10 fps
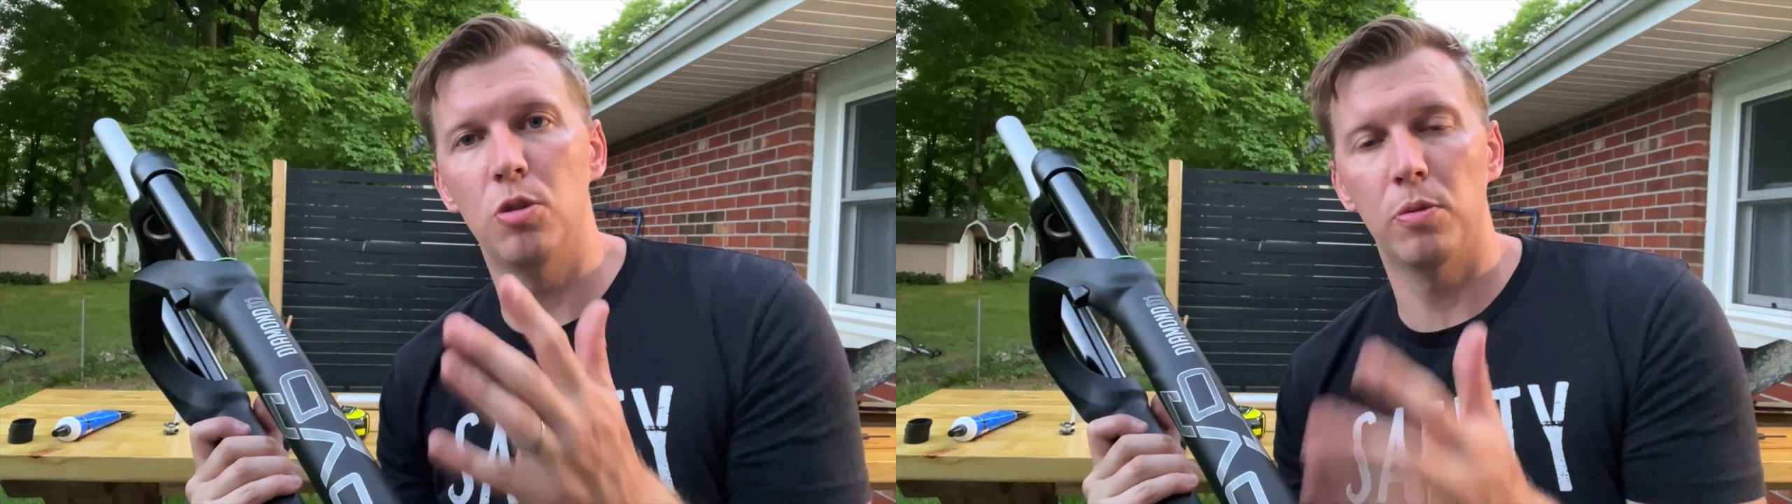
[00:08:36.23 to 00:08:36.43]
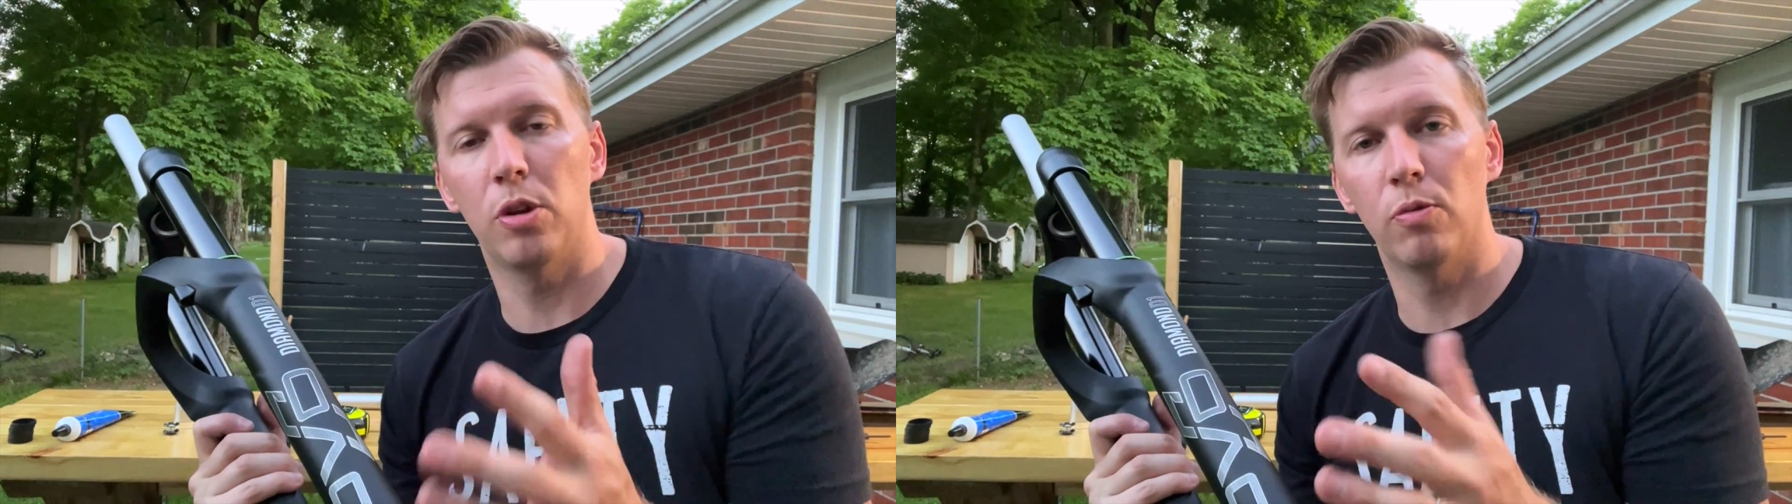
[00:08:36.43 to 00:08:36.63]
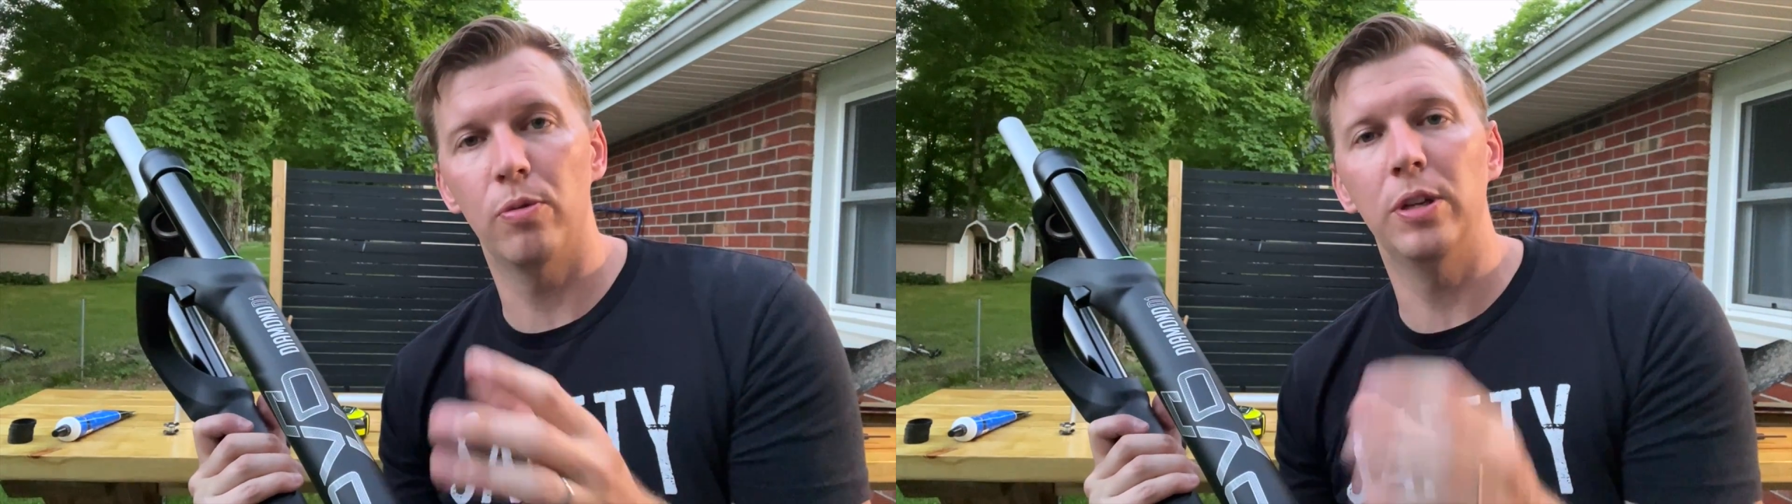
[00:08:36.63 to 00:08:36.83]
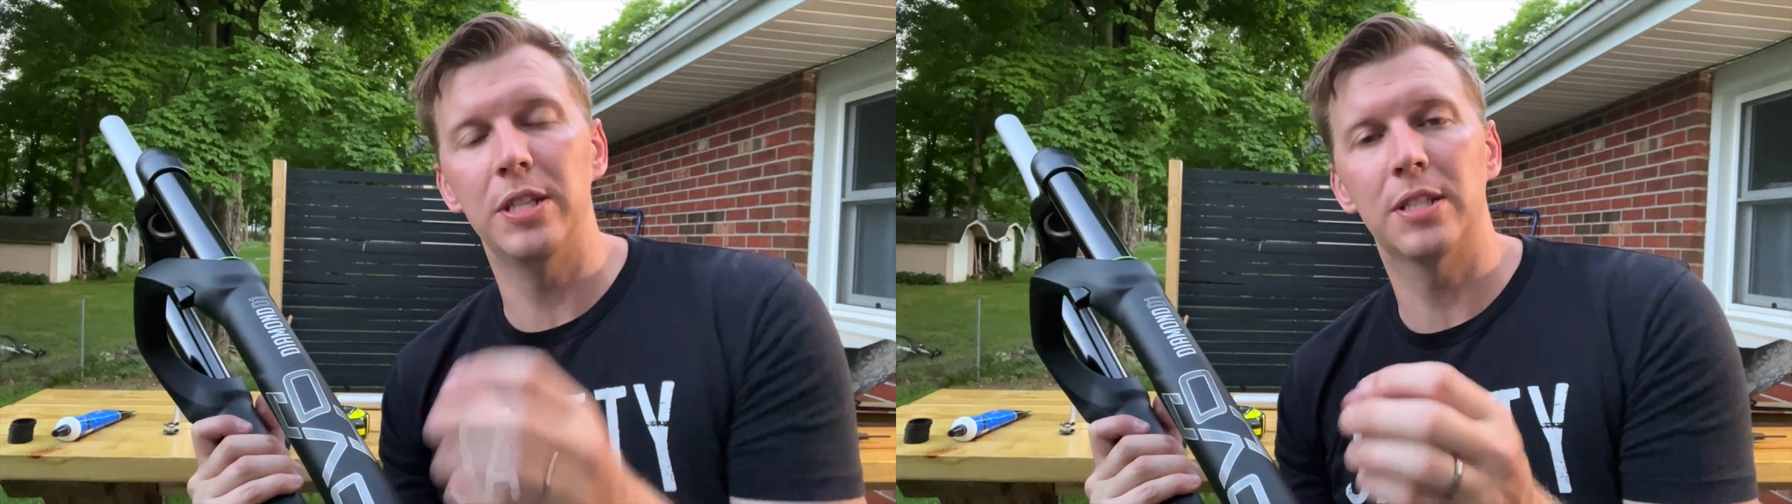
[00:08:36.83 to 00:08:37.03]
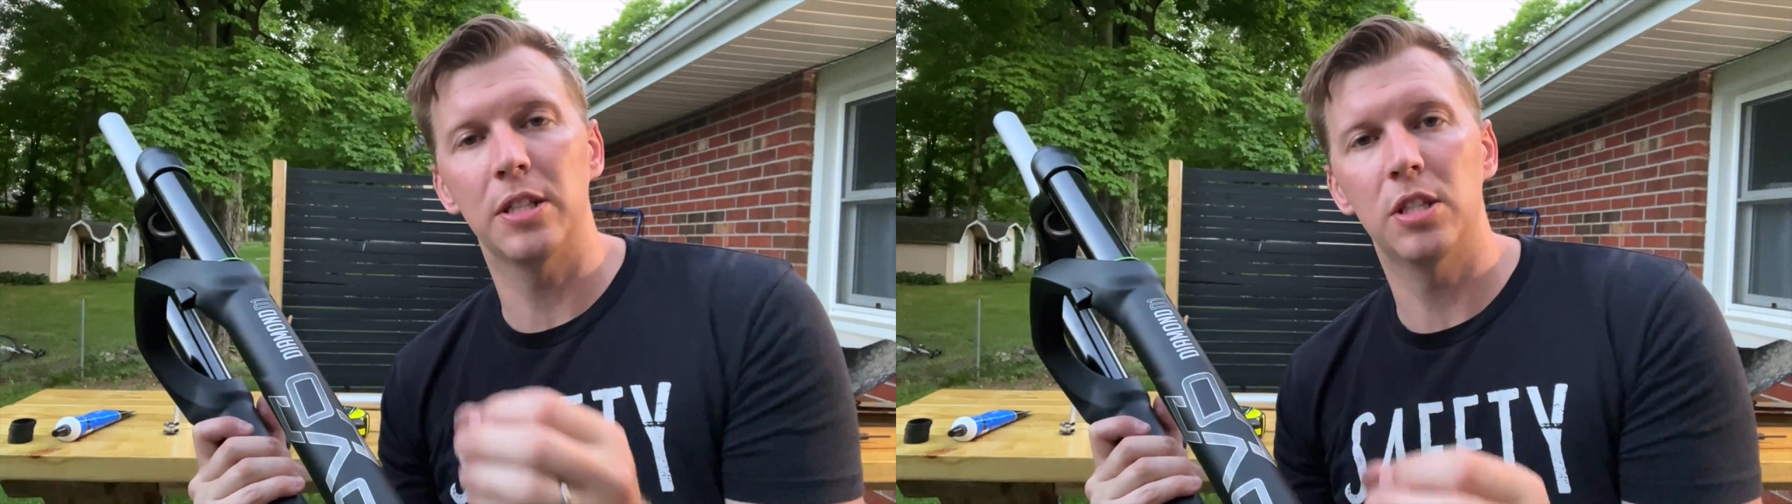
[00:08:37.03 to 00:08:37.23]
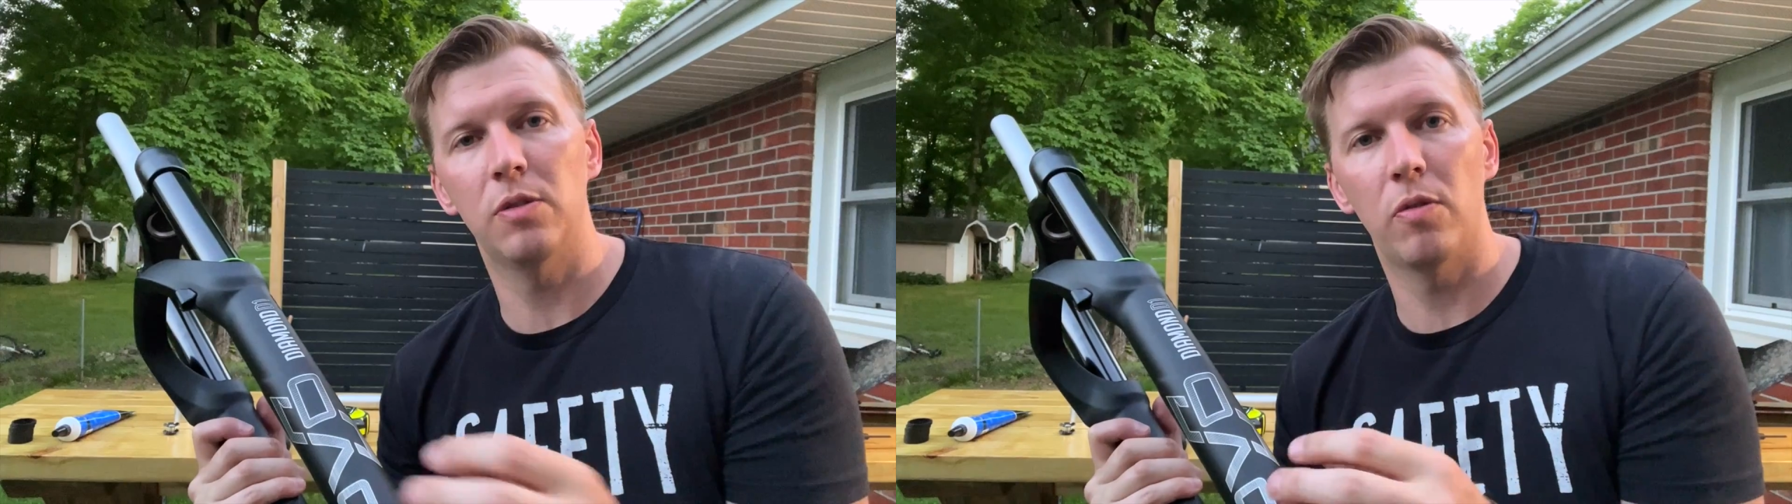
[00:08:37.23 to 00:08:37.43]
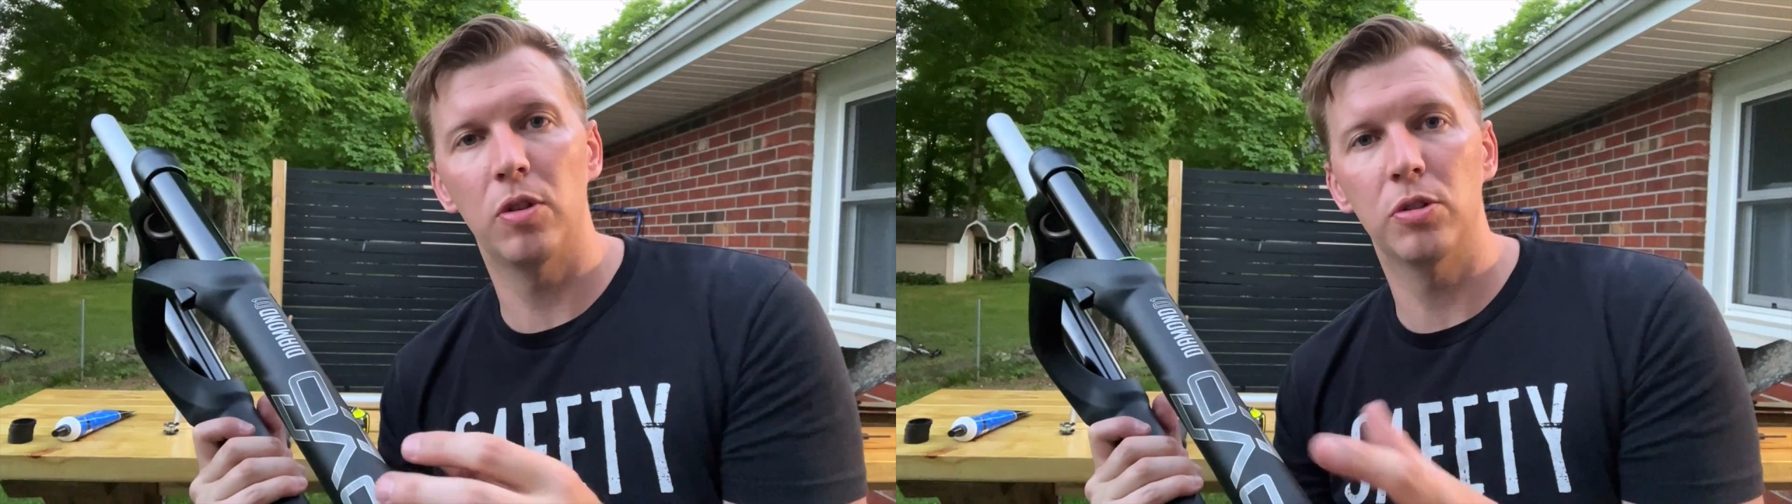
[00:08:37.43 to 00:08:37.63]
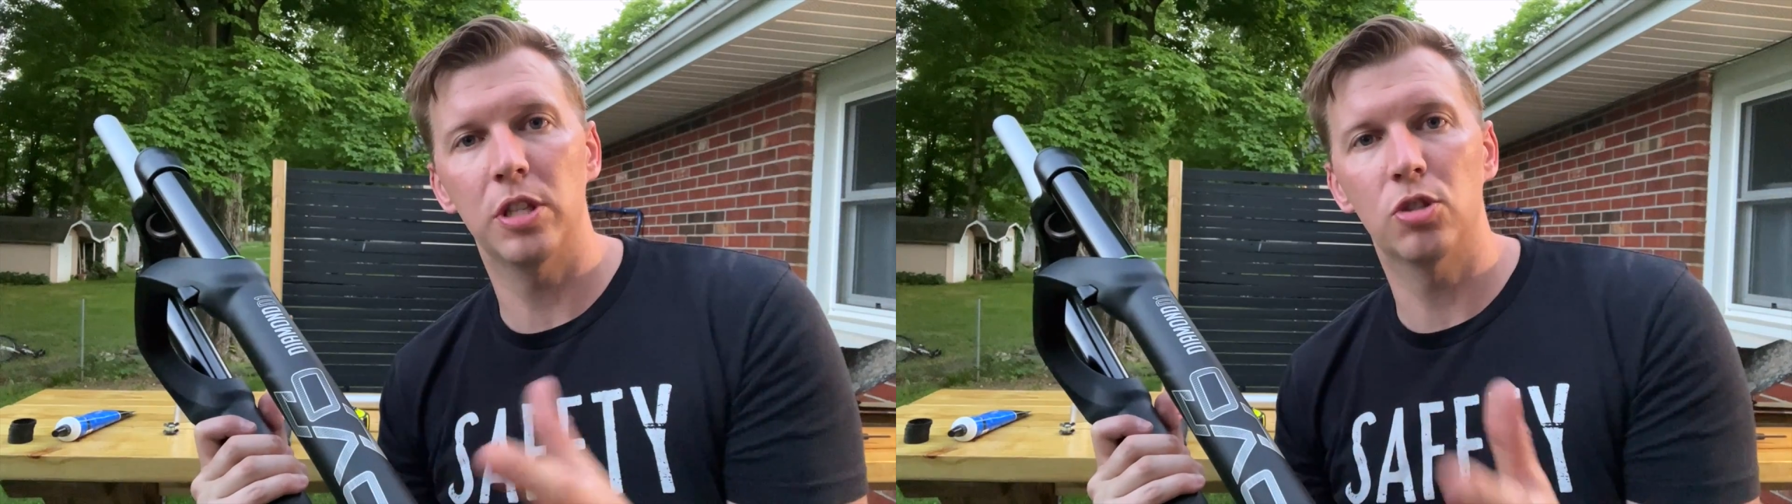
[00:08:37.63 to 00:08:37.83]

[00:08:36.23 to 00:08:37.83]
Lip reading: they're really sensitive over those things,